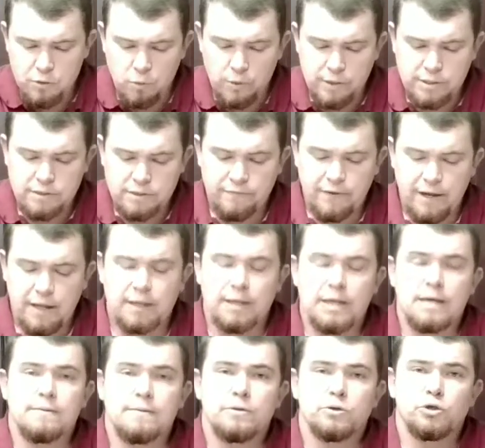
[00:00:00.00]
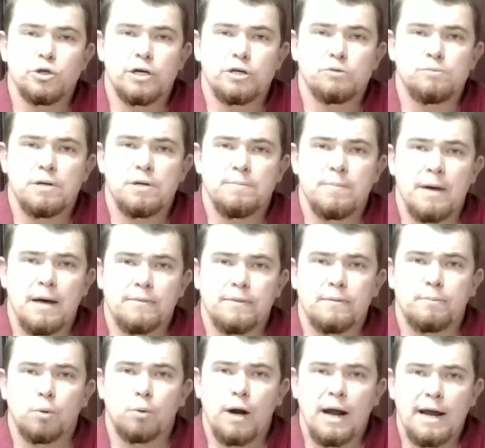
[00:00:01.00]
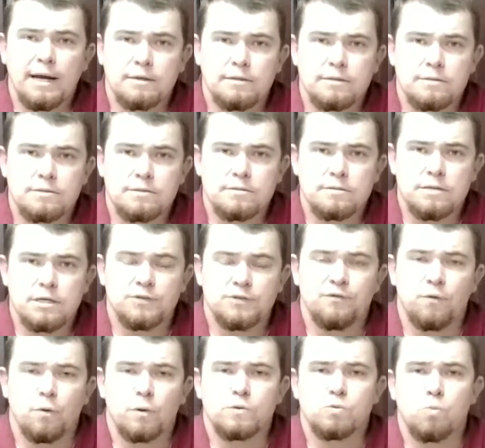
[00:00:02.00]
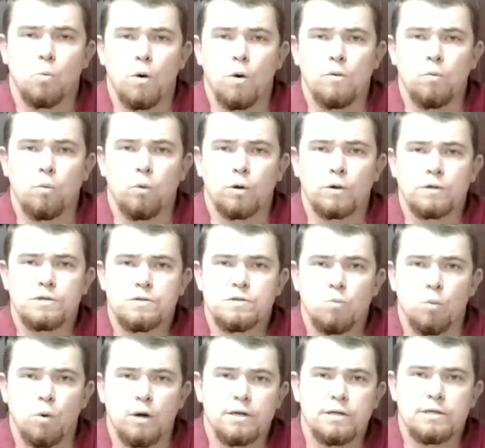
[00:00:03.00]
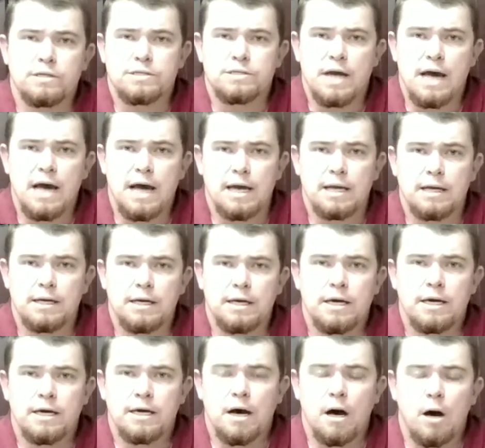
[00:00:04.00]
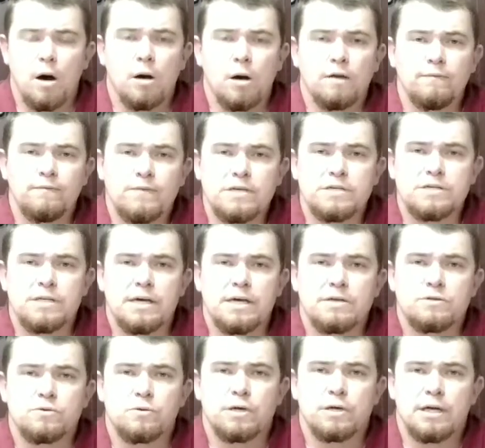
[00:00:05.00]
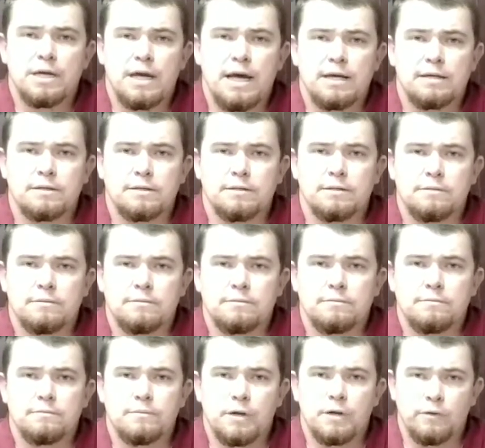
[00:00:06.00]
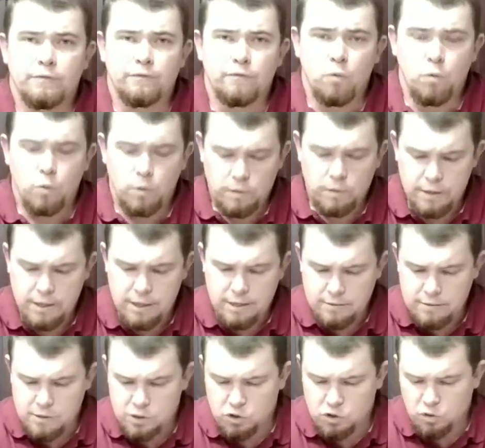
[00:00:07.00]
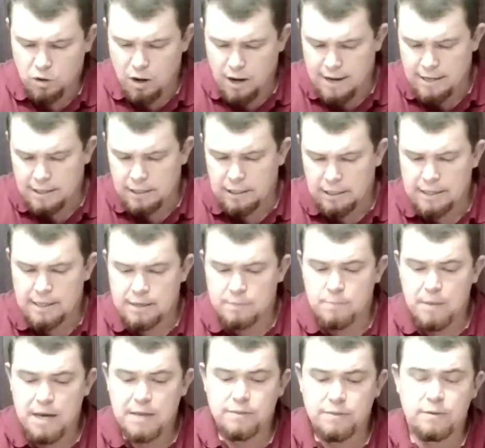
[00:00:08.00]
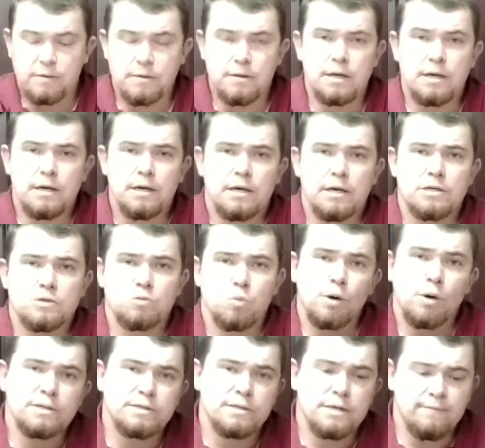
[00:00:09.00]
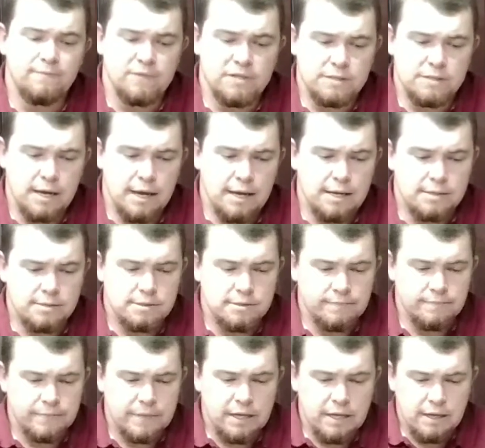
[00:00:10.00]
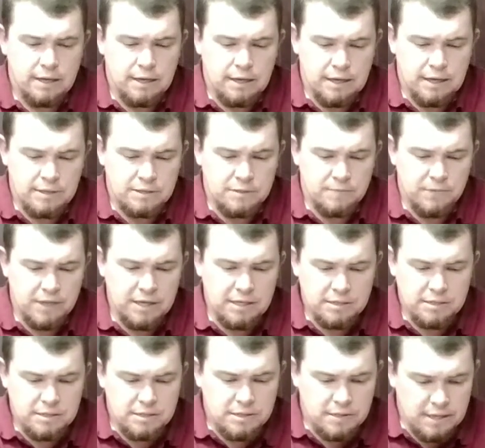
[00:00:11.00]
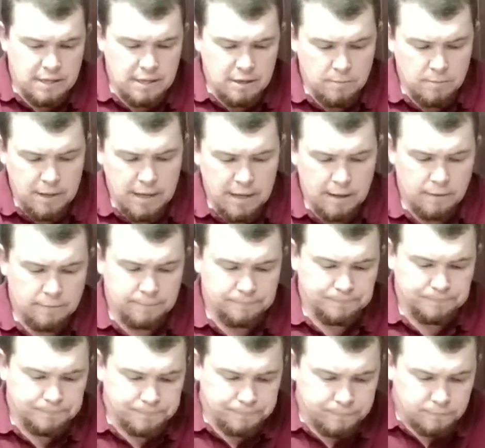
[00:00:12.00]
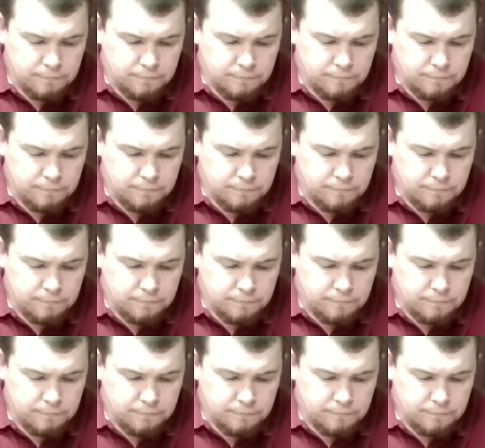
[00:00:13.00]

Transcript: going to validate the judgment about the practice as far as what works and what does not. All of these things are connected. Therefore, this triangulated method is what's emphasized. Now, some things to think about.